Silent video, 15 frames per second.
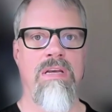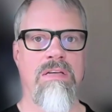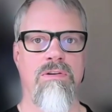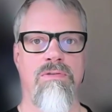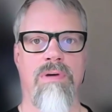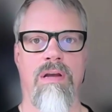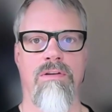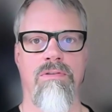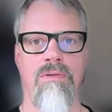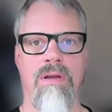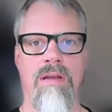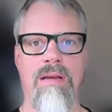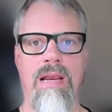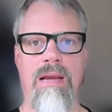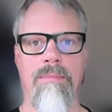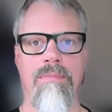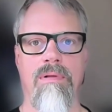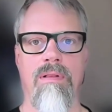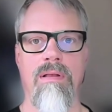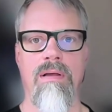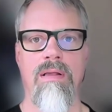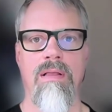try to
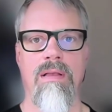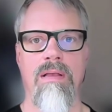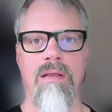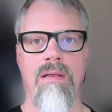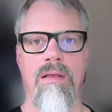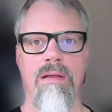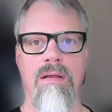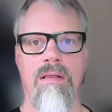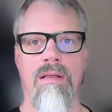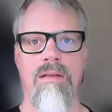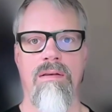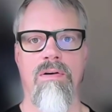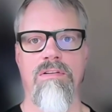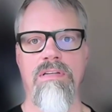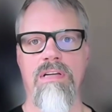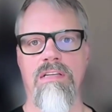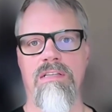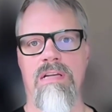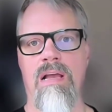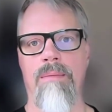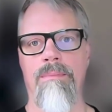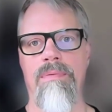enable not just
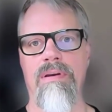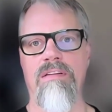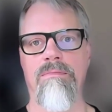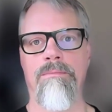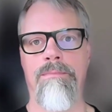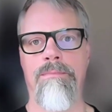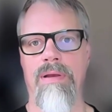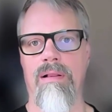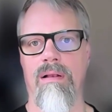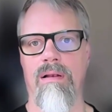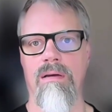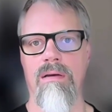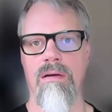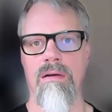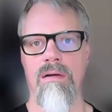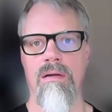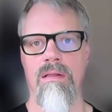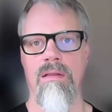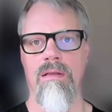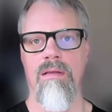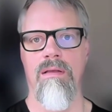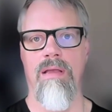companies build
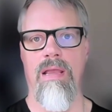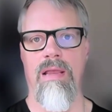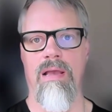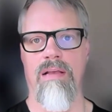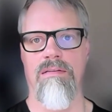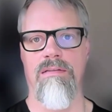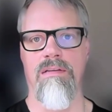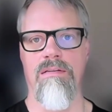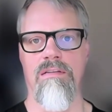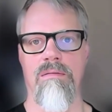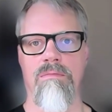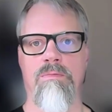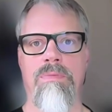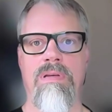AI systems, but